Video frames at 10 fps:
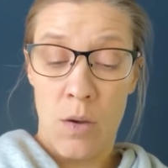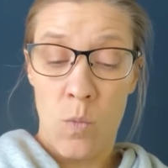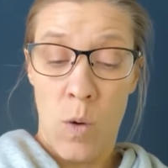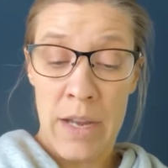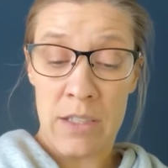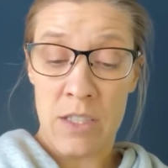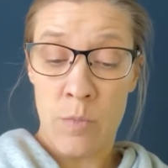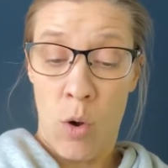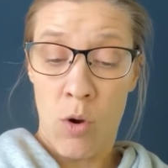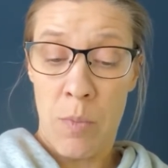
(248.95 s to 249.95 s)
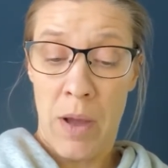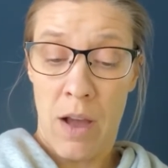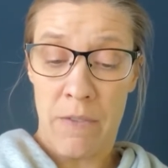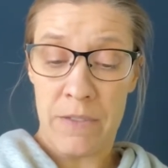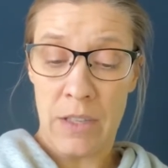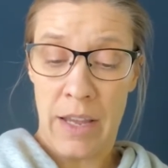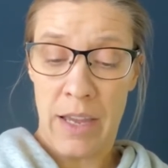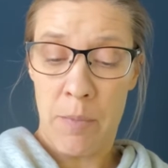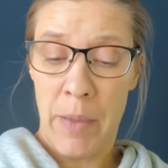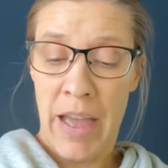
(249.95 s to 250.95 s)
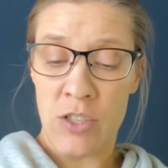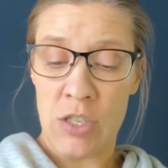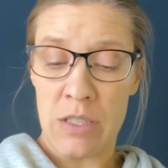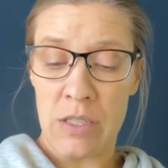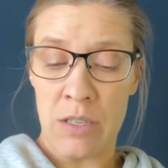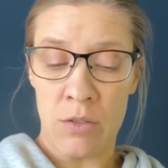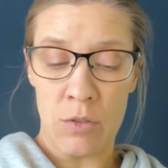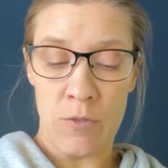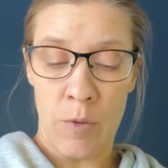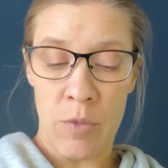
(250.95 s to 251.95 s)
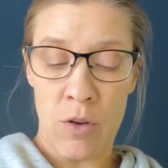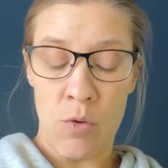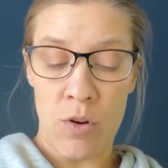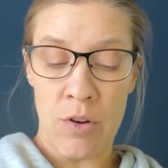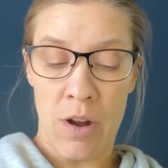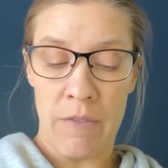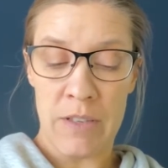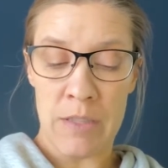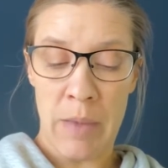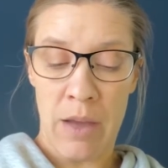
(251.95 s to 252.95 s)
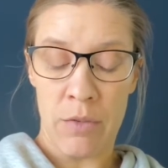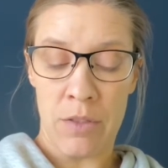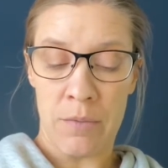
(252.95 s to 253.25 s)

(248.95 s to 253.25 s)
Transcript: White smoke puffed like Apache signals from the corner of his mouth.